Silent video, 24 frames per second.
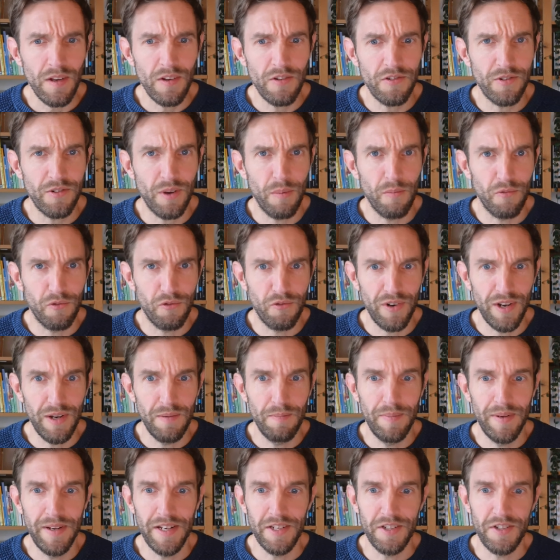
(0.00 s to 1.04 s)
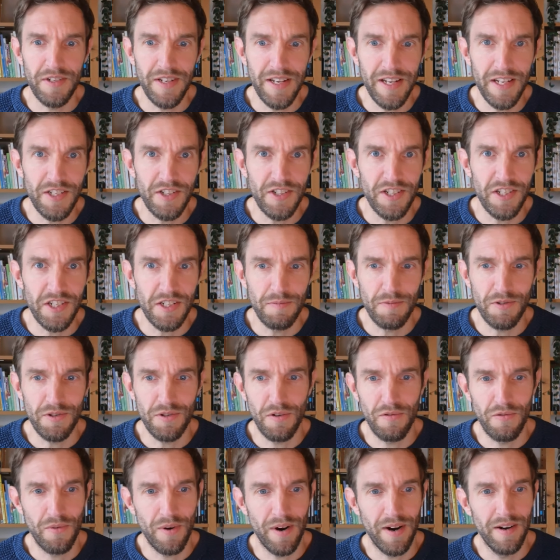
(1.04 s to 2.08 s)
some FreeBSD system
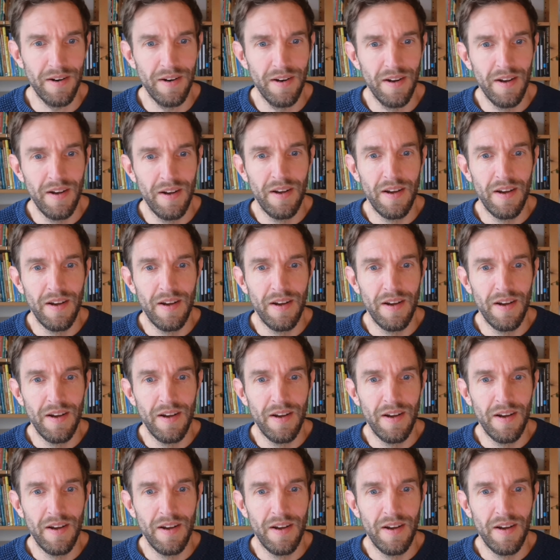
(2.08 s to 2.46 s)
software,